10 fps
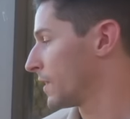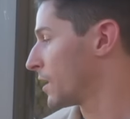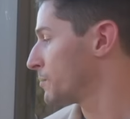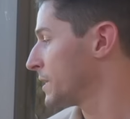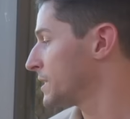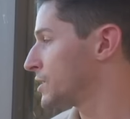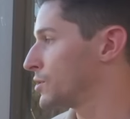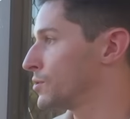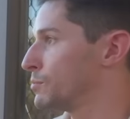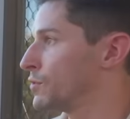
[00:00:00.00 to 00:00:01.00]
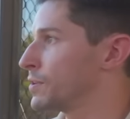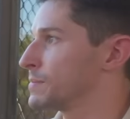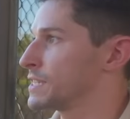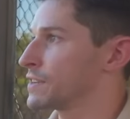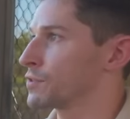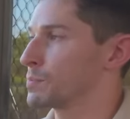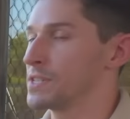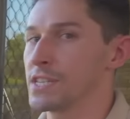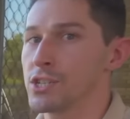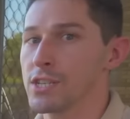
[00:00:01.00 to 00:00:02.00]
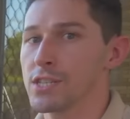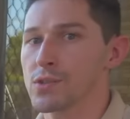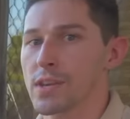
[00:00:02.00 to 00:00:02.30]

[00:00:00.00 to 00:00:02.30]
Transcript: allowed me to move him to different positions